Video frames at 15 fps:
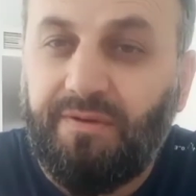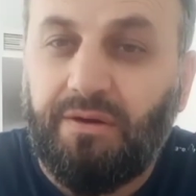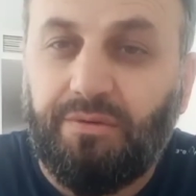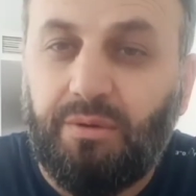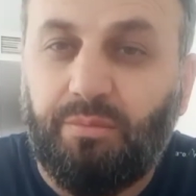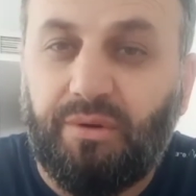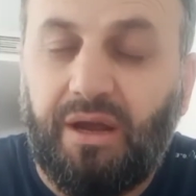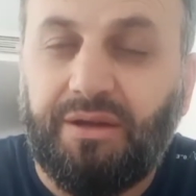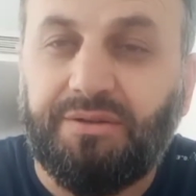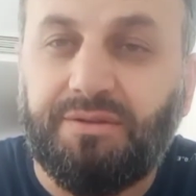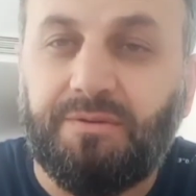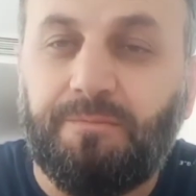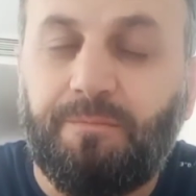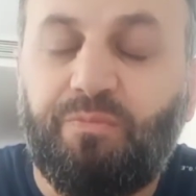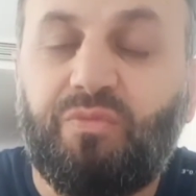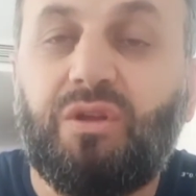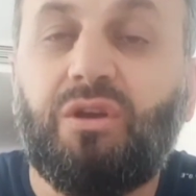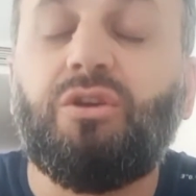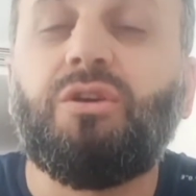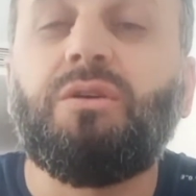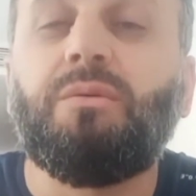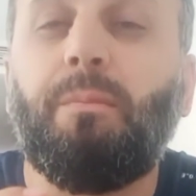brighter,
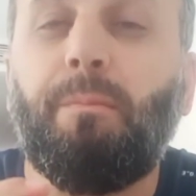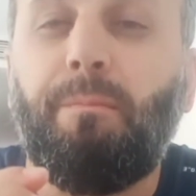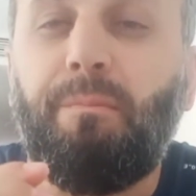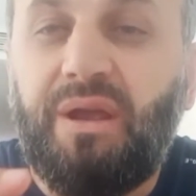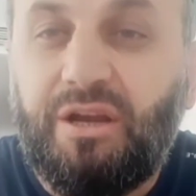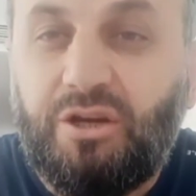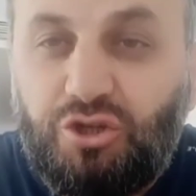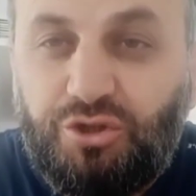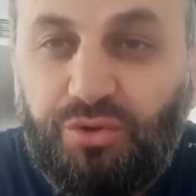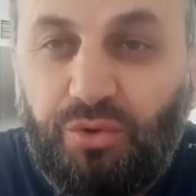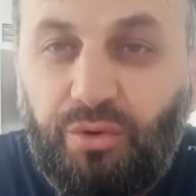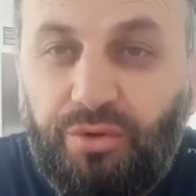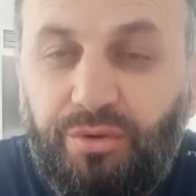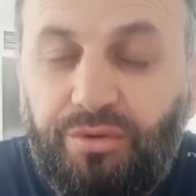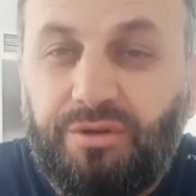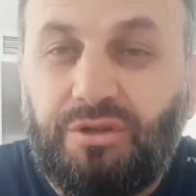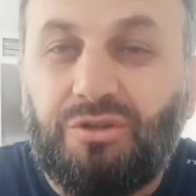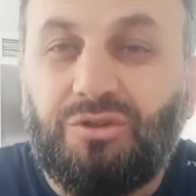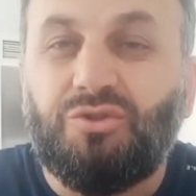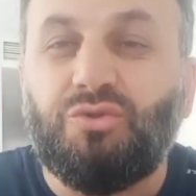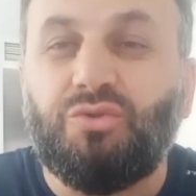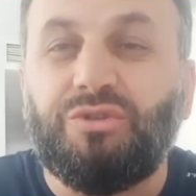make sure
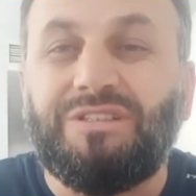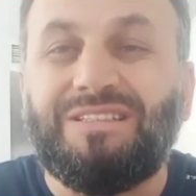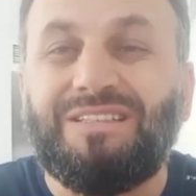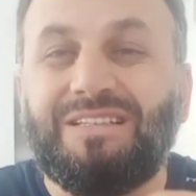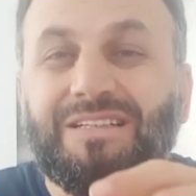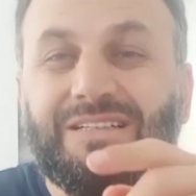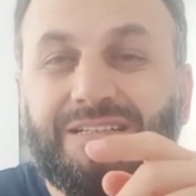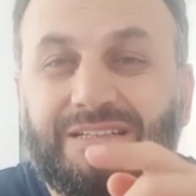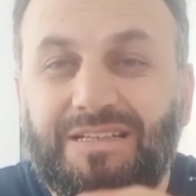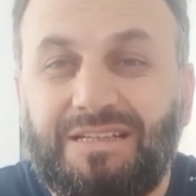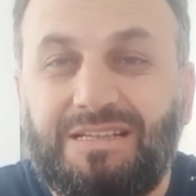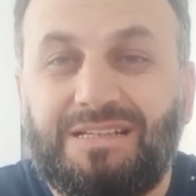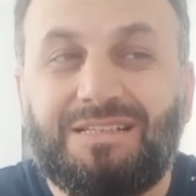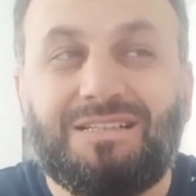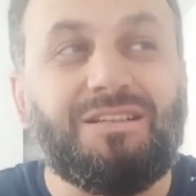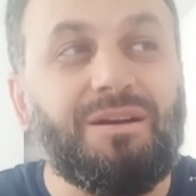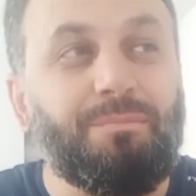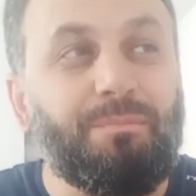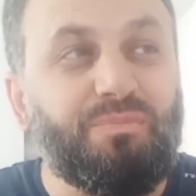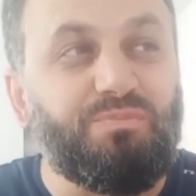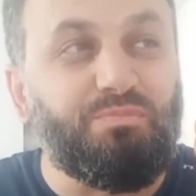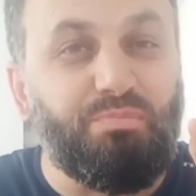to decrease the
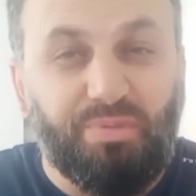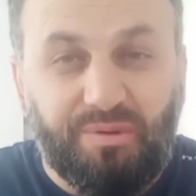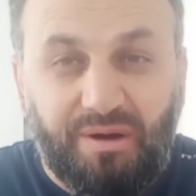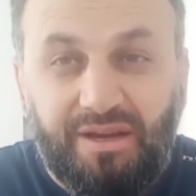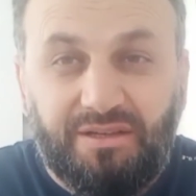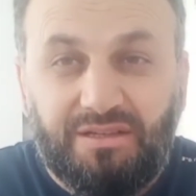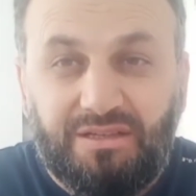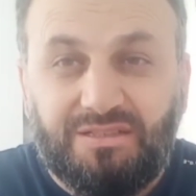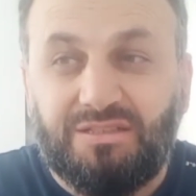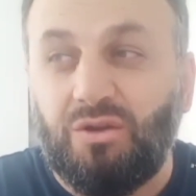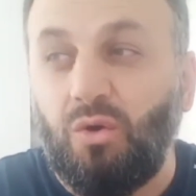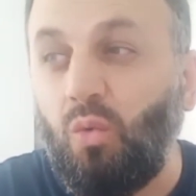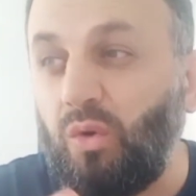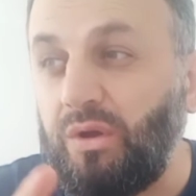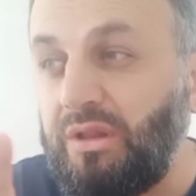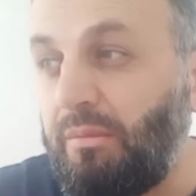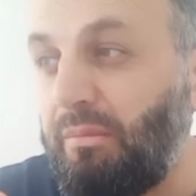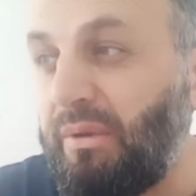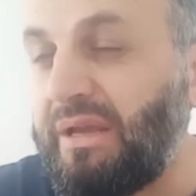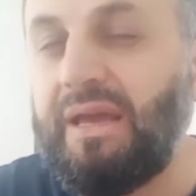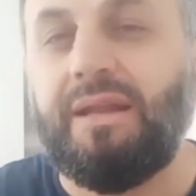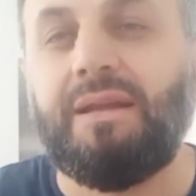brightness with the
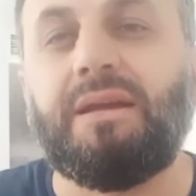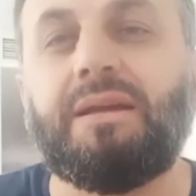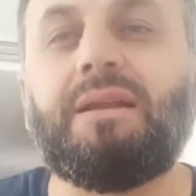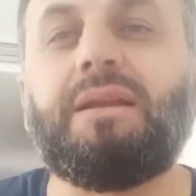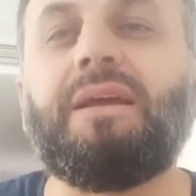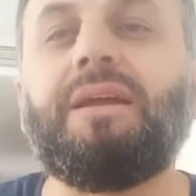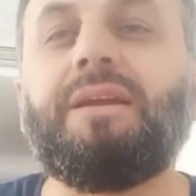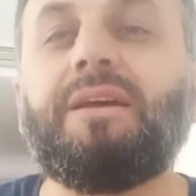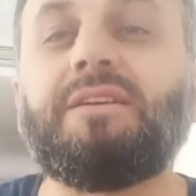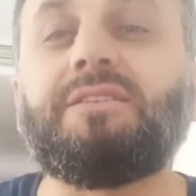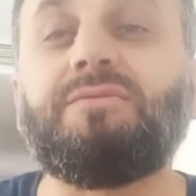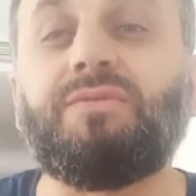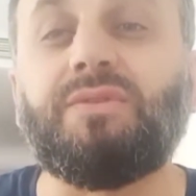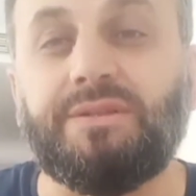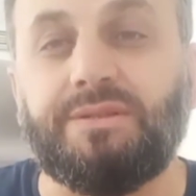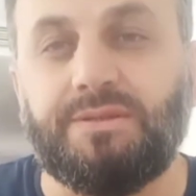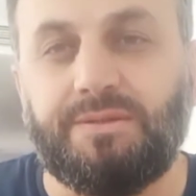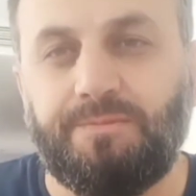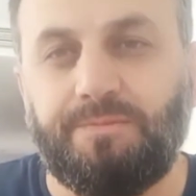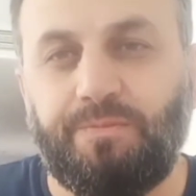mechanical index first.